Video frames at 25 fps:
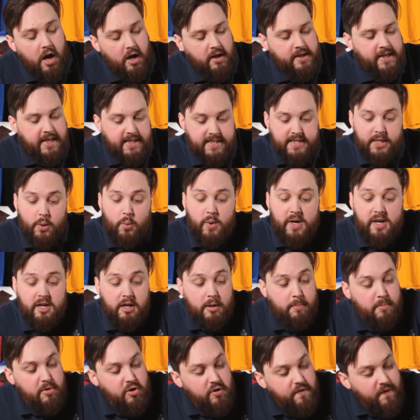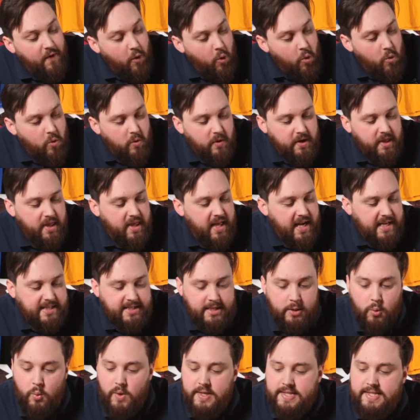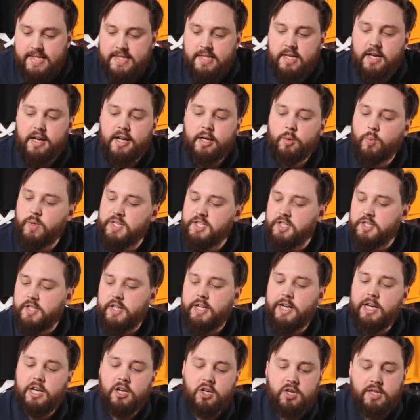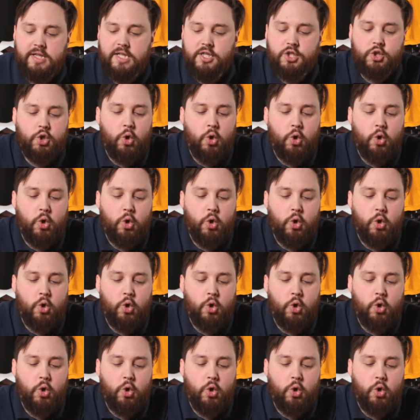Okay, so we're gonna move all of that to one side. We're just gonna look at the